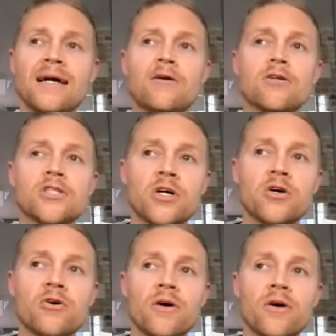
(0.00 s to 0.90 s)
and
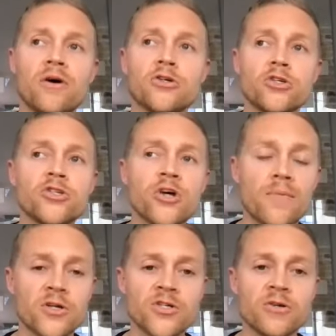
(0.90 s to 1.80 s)
also, I took the
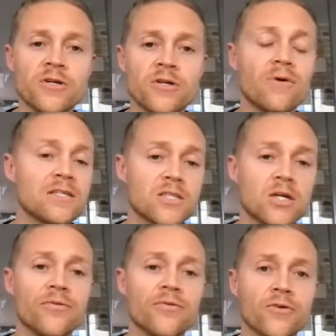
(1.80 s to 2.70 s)
opportunity whilst
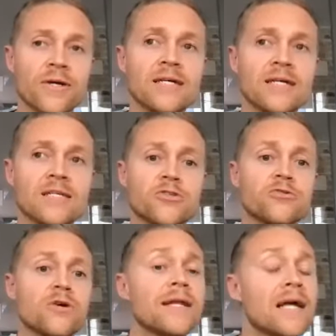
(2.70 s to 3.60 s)
going through cancer
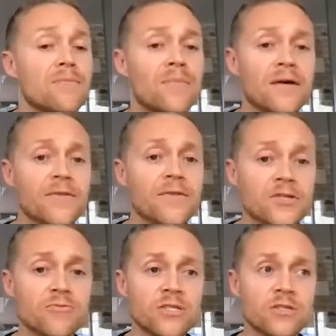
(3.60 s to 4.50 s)
to try and help
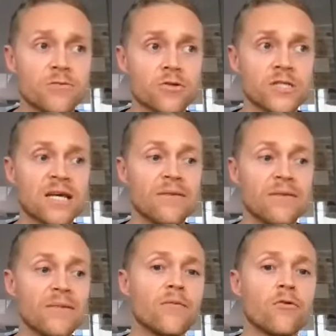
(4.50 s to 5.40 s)
others, which of course gave
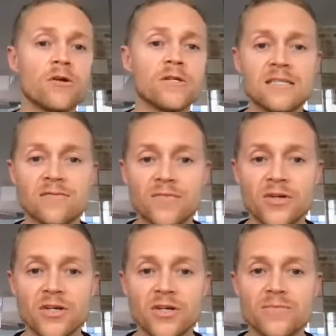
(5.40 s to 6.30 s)
me even more sense of
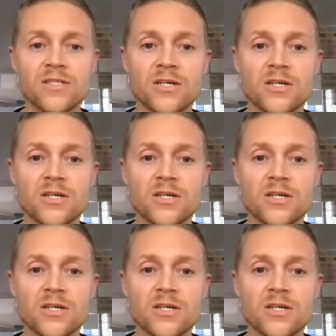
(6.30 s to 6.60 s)
purpose.